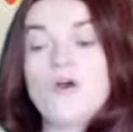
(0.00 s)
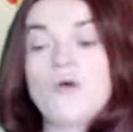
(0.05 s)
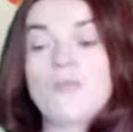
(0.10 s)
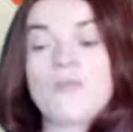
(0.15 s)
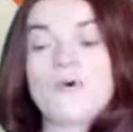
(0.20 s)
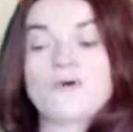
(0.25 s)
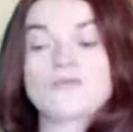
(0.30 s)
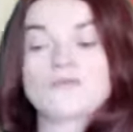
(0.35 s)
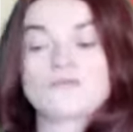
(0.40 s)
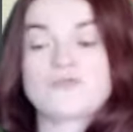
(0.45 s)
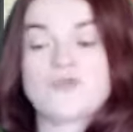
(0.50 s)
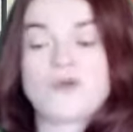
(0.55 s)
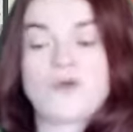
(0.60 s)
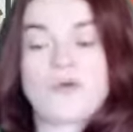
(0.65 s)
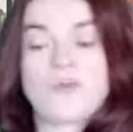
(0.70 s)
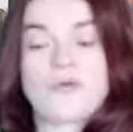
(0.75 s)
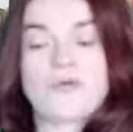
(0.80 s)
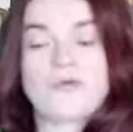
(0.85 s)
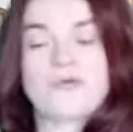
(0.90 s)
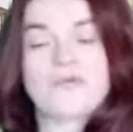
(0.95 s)
but I'll talk
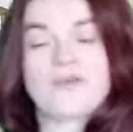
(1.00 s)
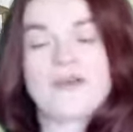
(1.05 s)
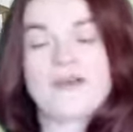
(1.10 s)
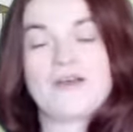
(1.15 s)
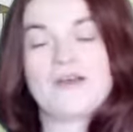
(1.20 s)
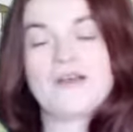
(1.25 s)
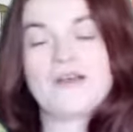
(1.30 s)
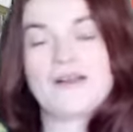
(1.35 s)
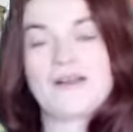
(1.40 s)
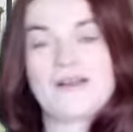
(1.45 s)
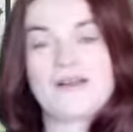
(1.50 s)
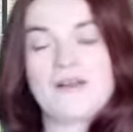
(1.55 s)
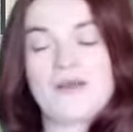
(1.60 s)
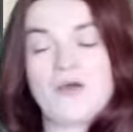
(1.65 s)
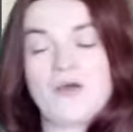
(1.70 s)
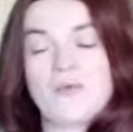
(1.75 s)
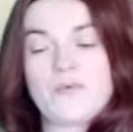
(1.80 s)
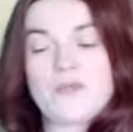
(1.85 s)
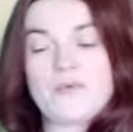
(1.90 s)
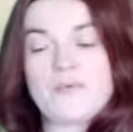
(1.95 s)
about that in
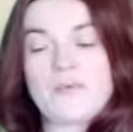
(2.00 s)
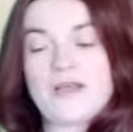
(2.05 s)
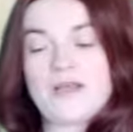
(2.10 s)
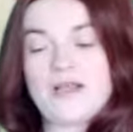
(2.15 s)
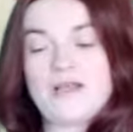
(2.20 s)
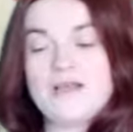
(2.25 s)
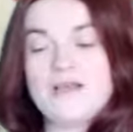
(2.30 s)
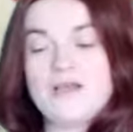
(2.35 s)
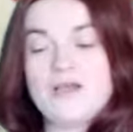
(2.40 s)
a wee minute.